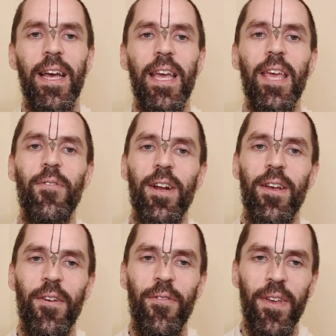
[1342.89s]

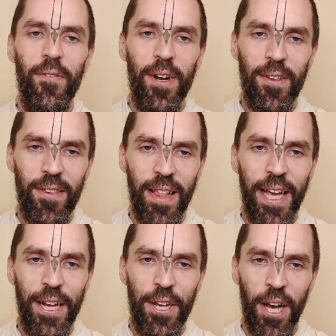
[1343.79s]
even a
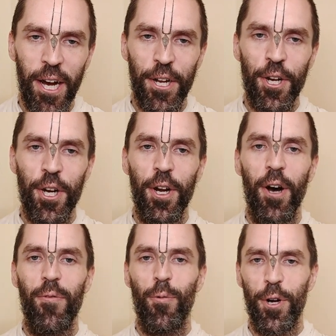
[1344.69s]
slight touch
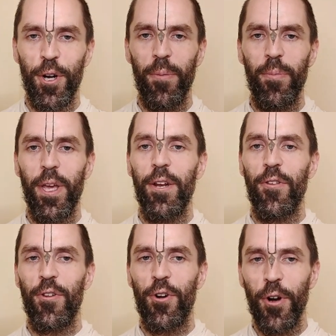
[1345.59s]
of worship can
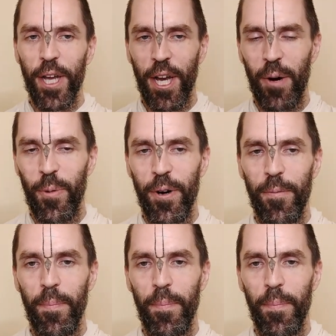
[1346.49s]
destroy kāma,